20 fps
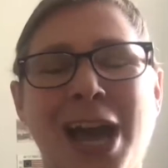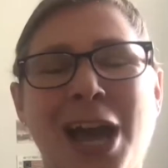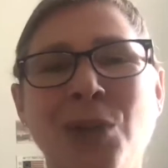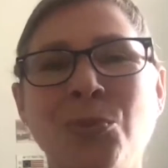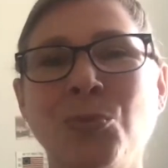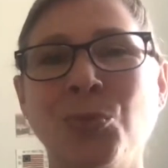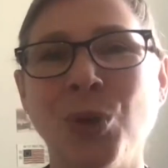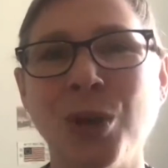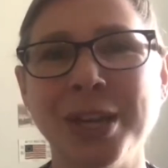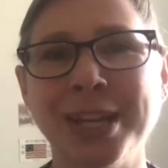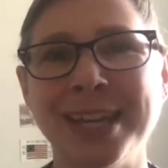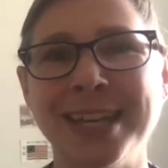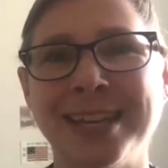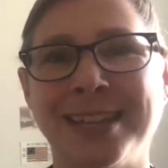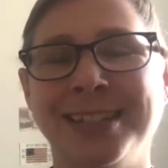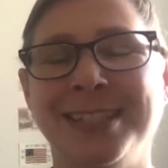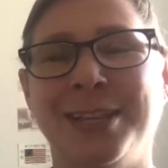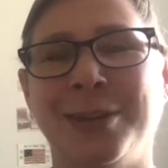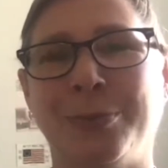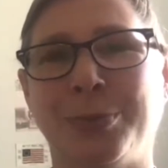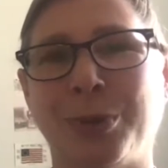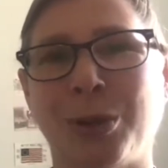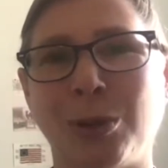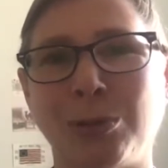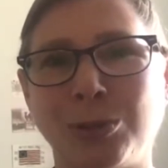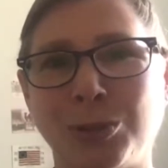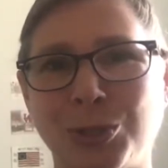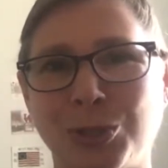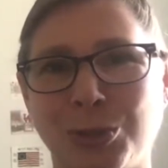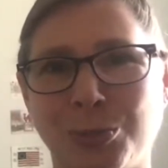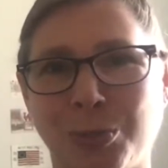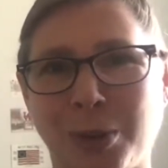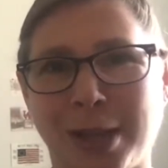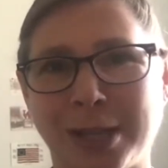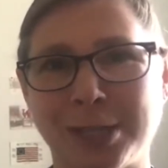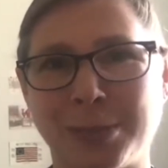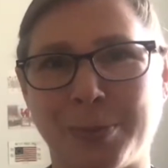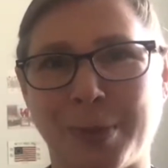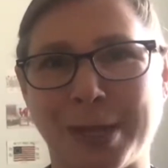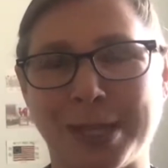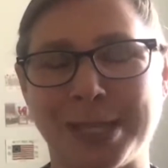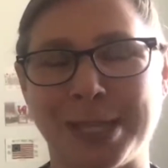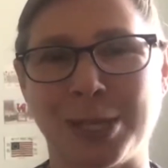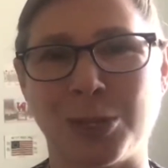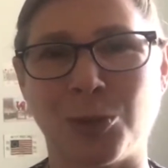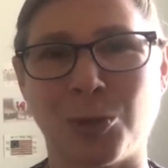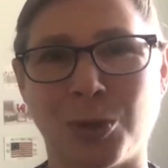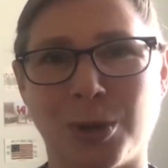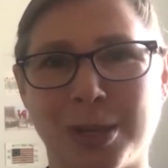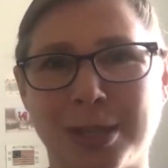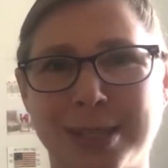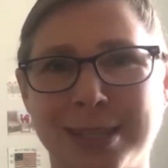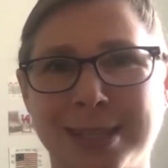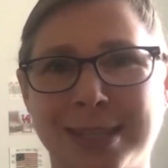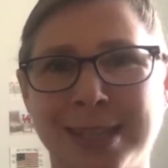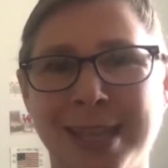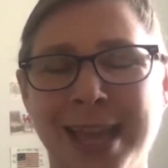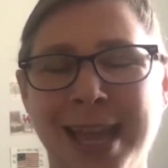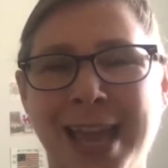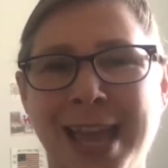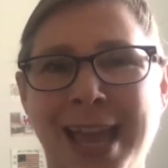I'm working on the Approach to Prospecting course,